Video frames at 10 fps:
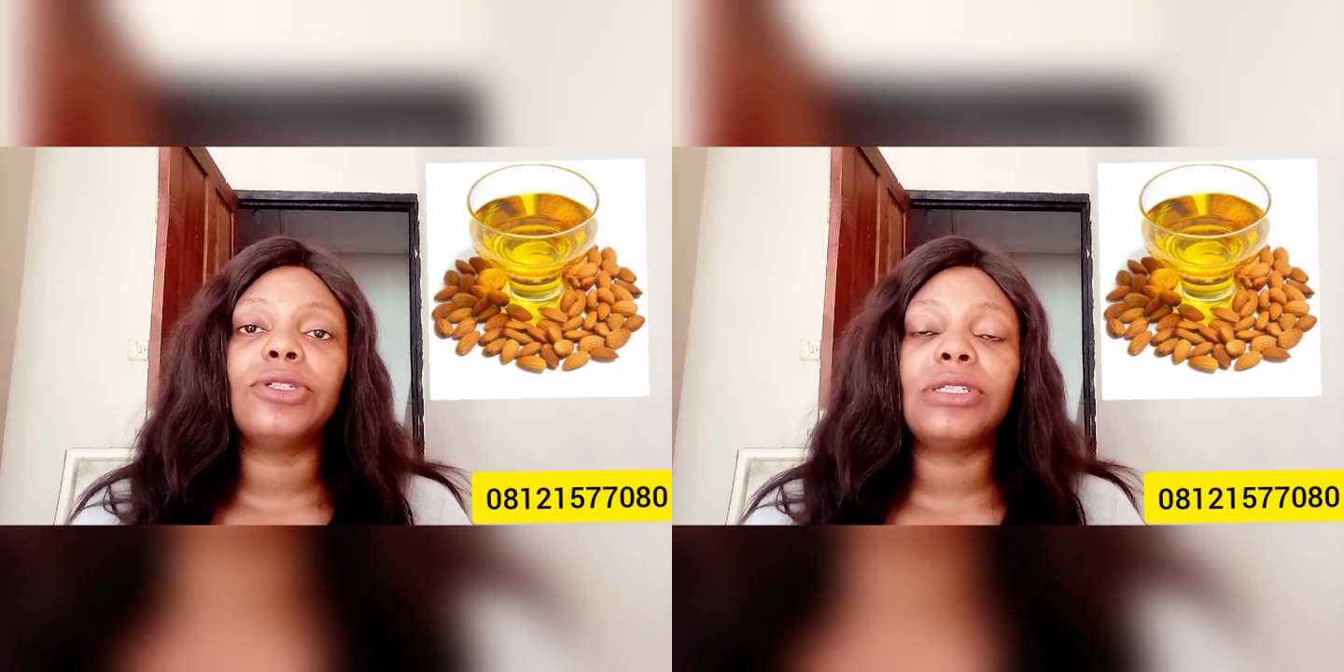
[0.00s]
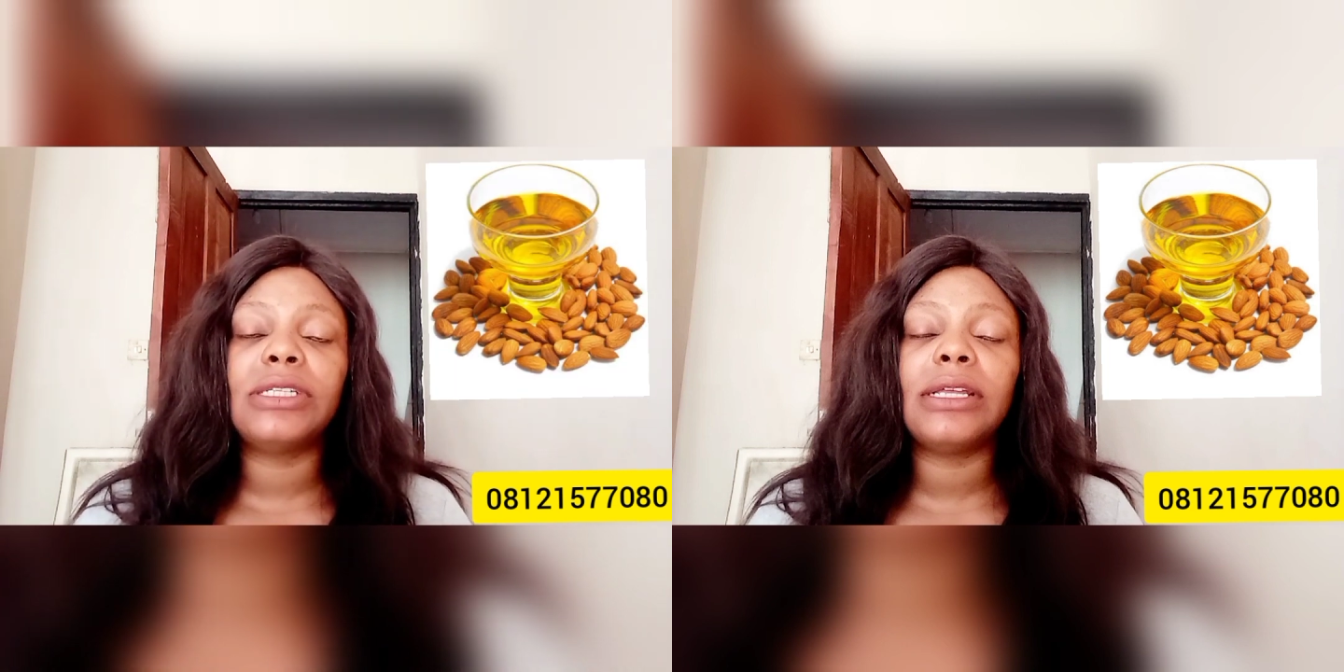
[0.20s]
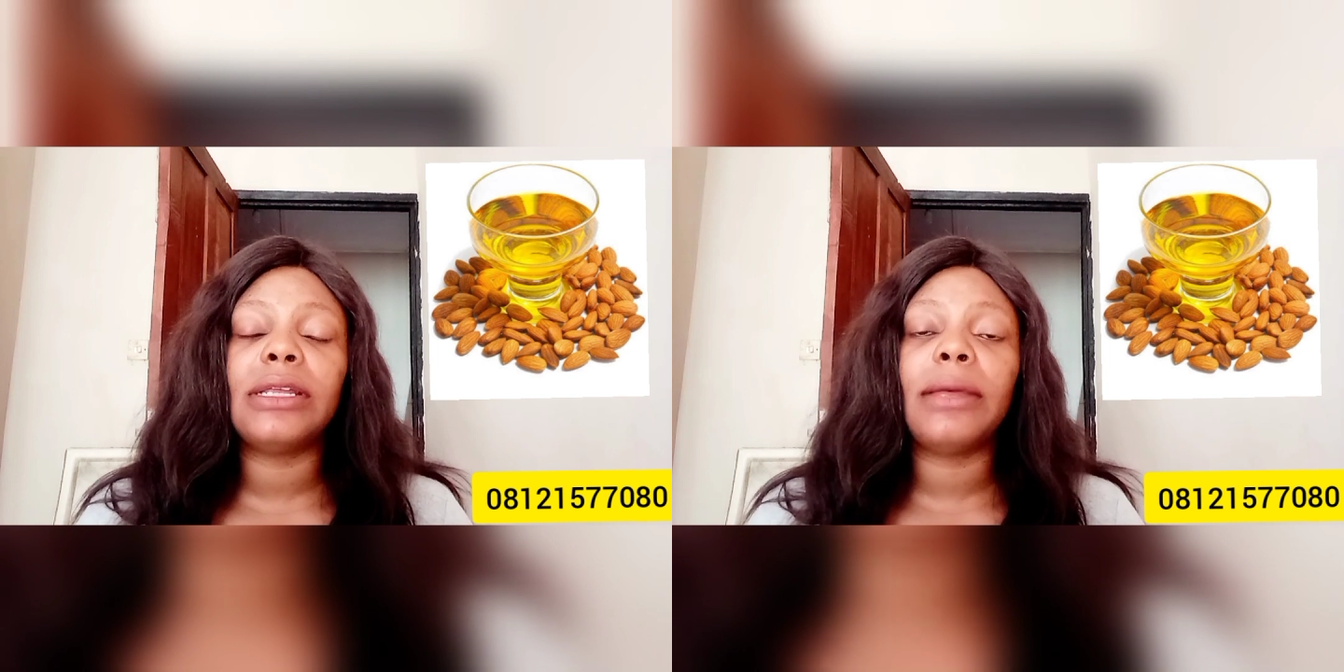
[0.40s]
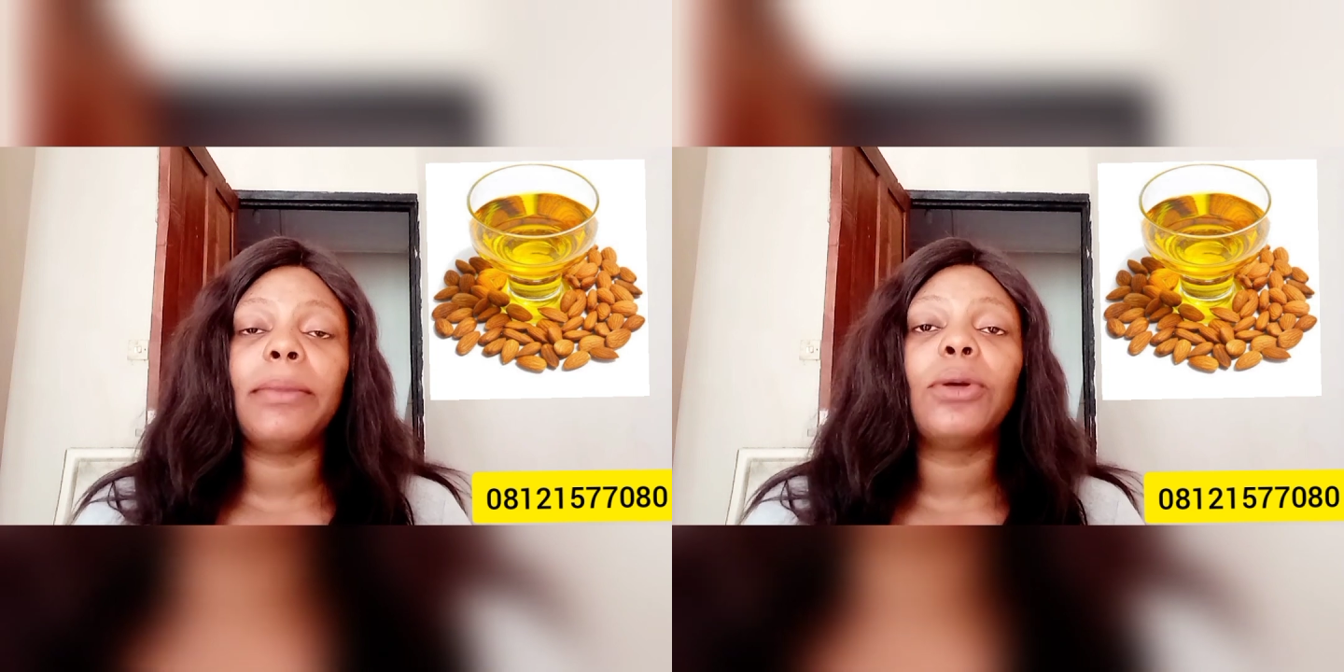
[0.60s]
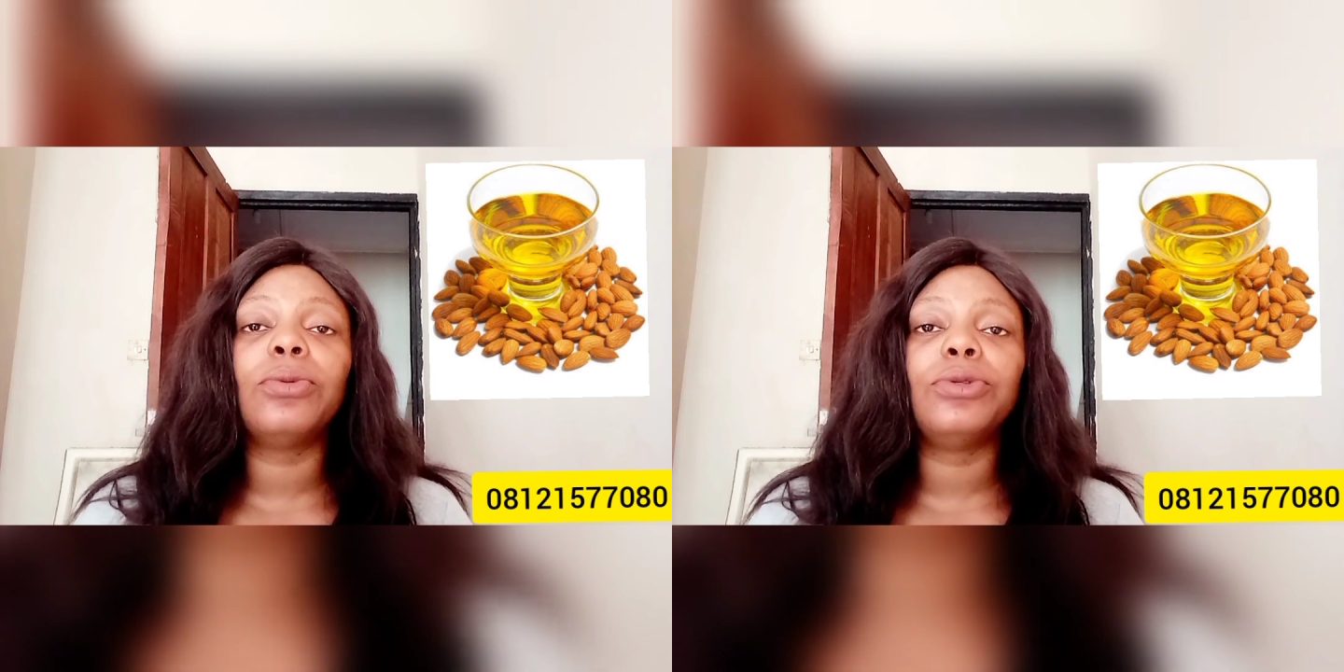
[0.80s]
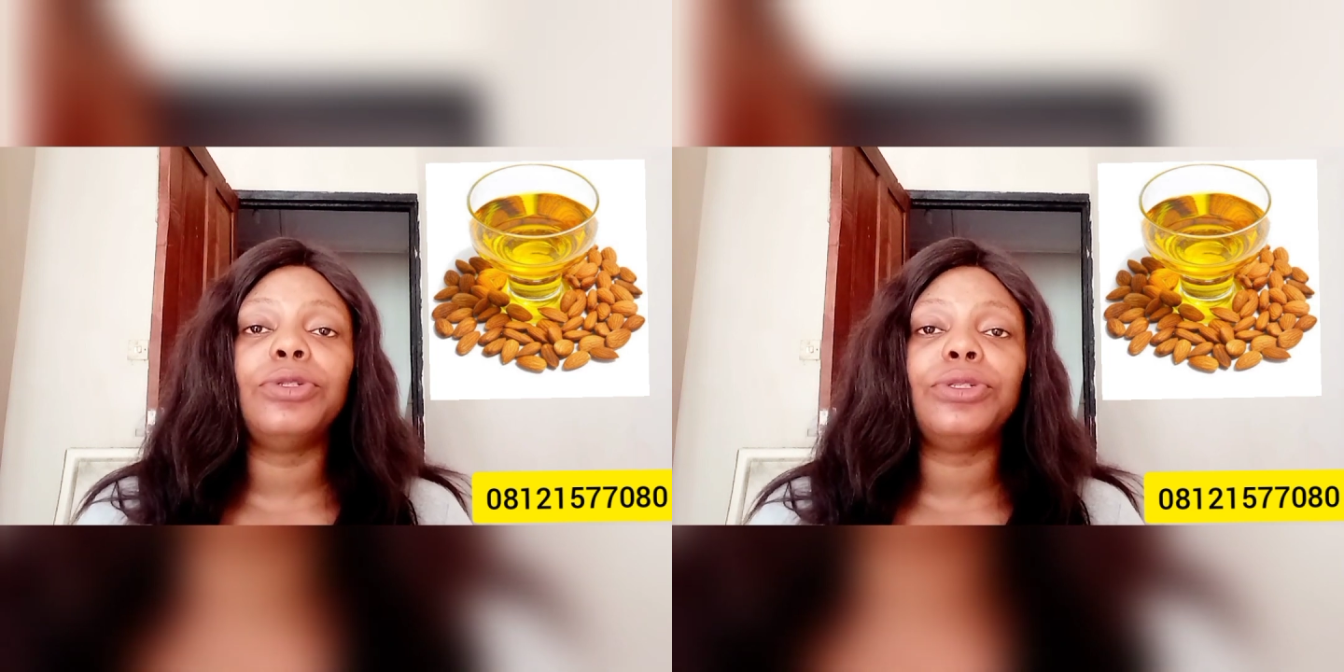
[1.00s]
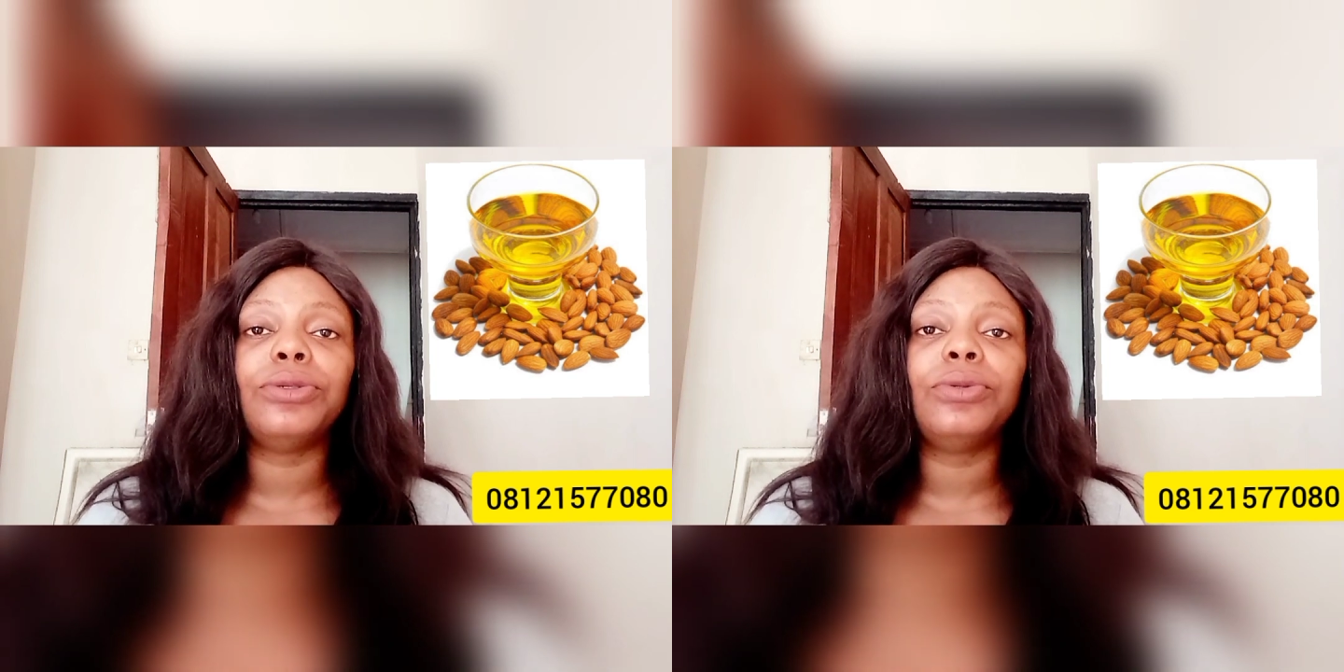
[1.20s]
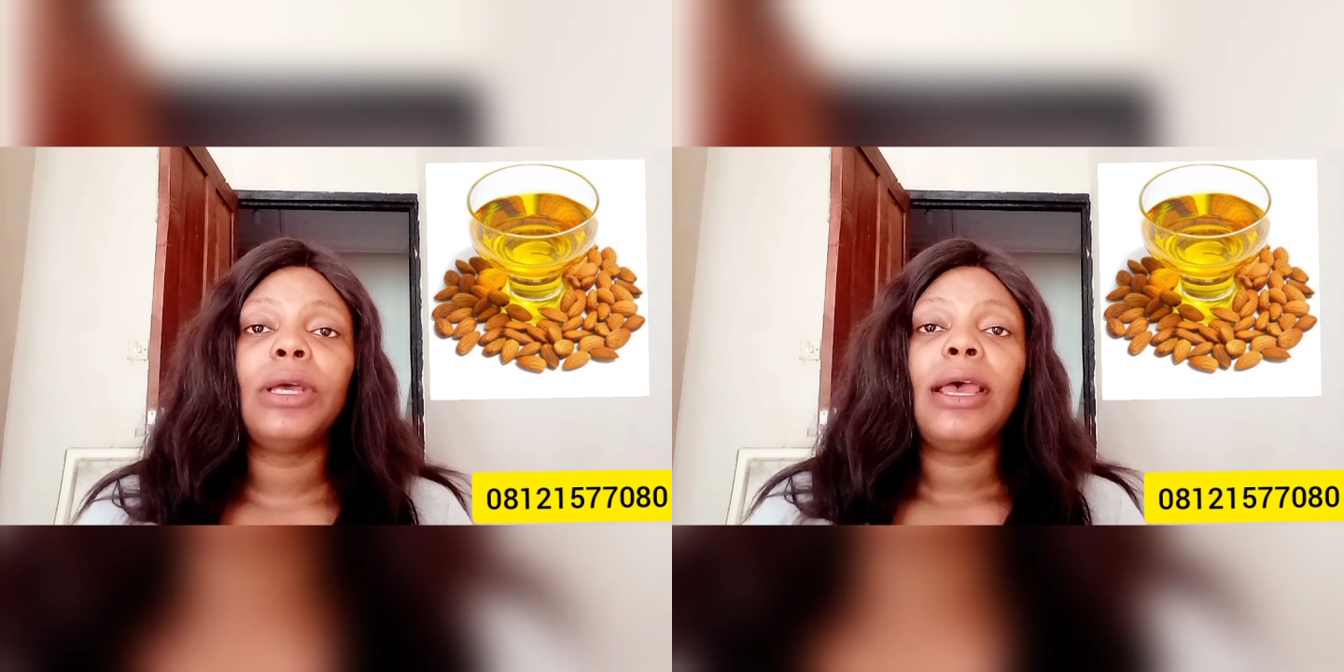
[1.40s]
just 10 ml will
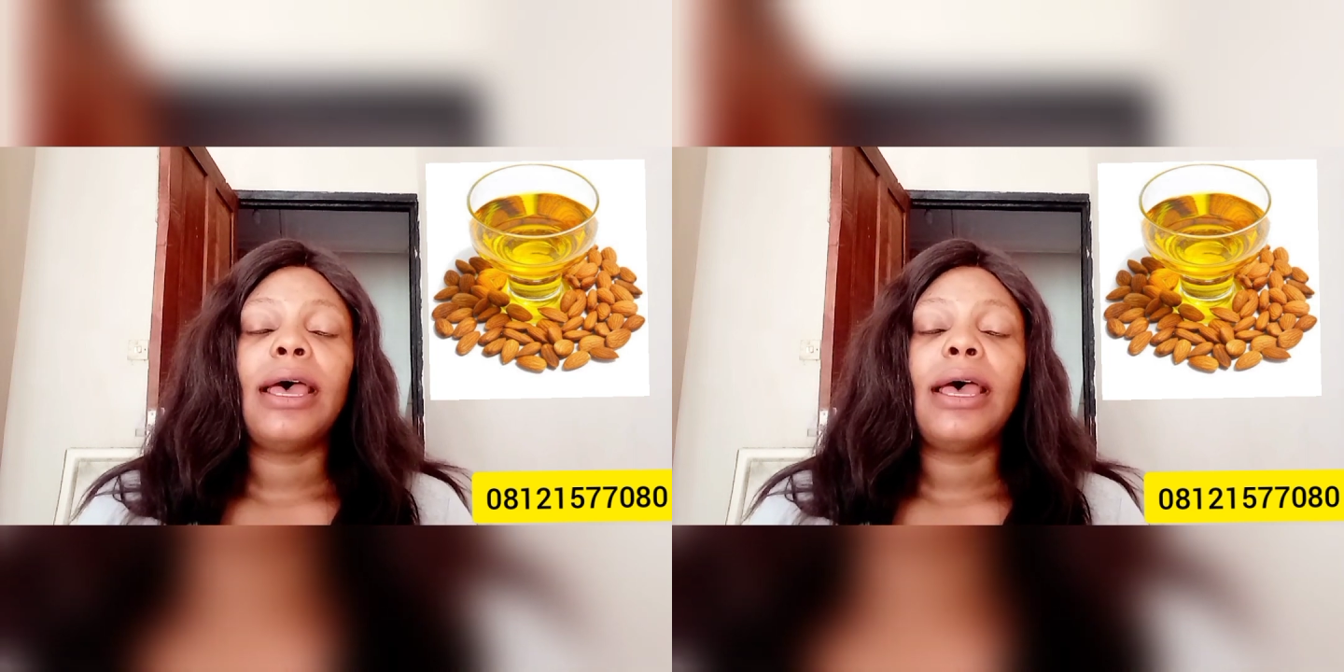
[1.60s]
do.